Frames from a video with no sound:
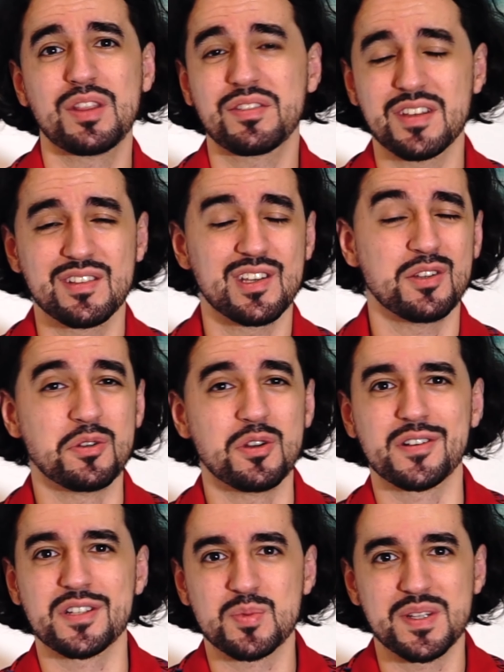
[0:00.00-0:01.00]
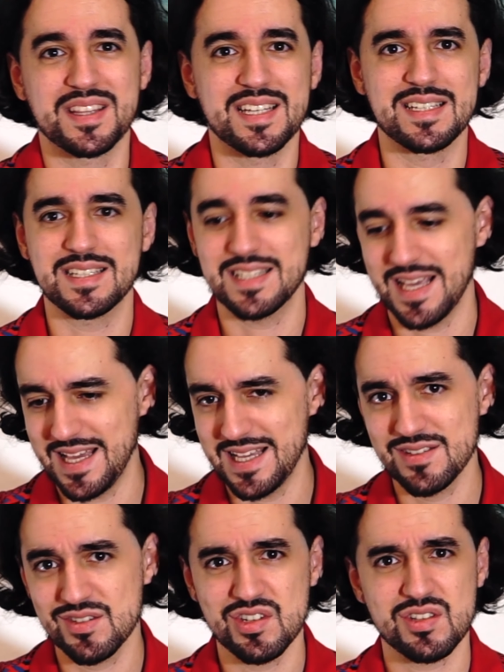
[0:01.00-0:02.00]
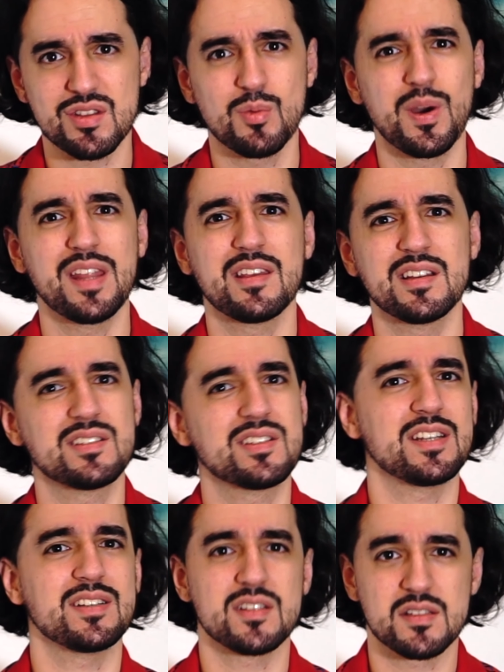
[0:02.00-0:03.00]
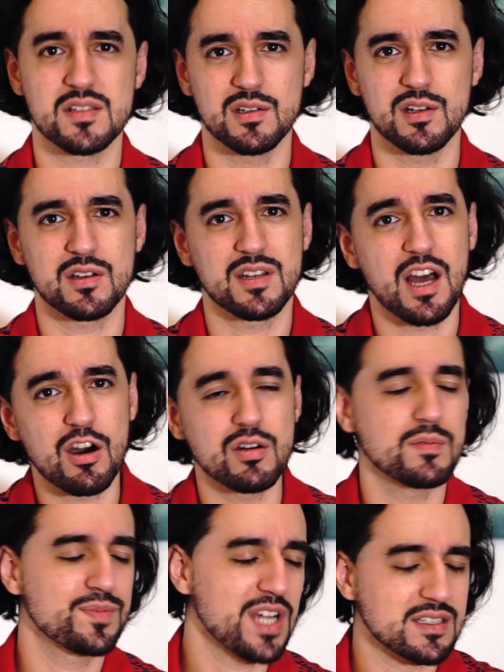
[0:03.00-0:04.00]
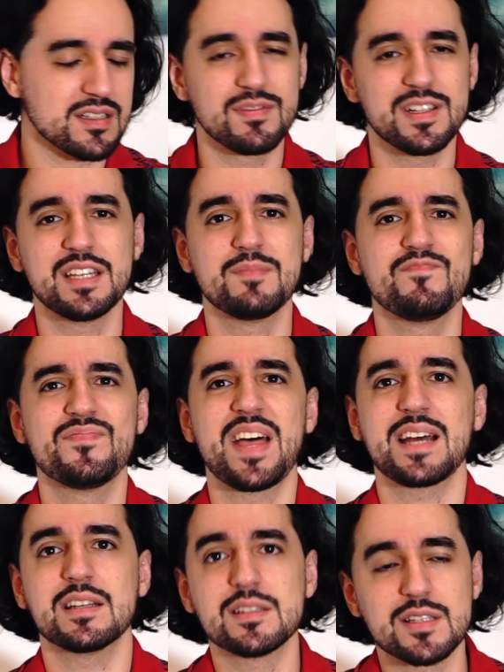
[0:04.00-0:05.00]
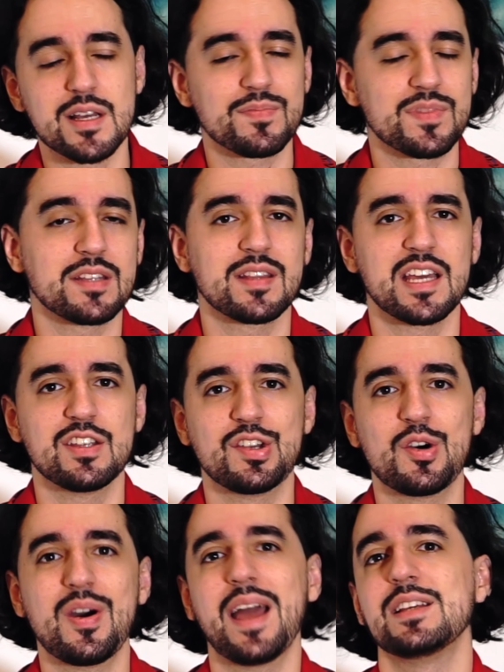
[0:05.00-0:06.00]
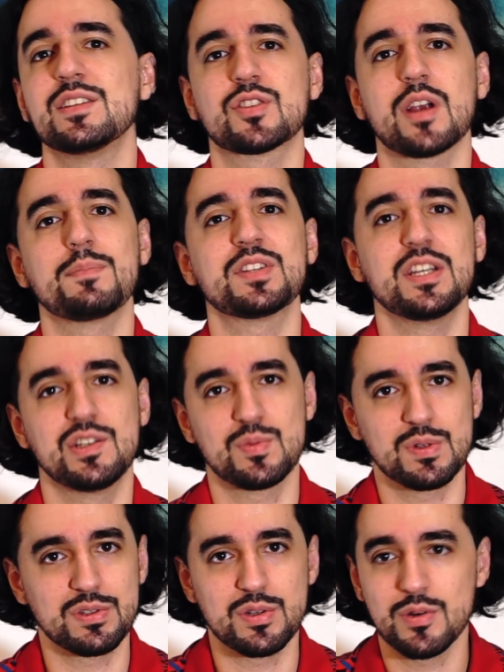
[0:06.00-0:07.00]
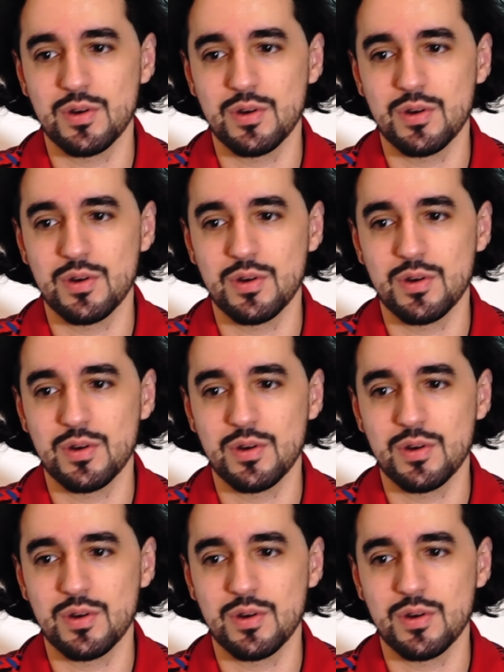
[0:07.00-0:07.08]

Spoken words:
thing that you notice with this is just the way that it changes the look. Now, objectively, that is something that, any strap change will do.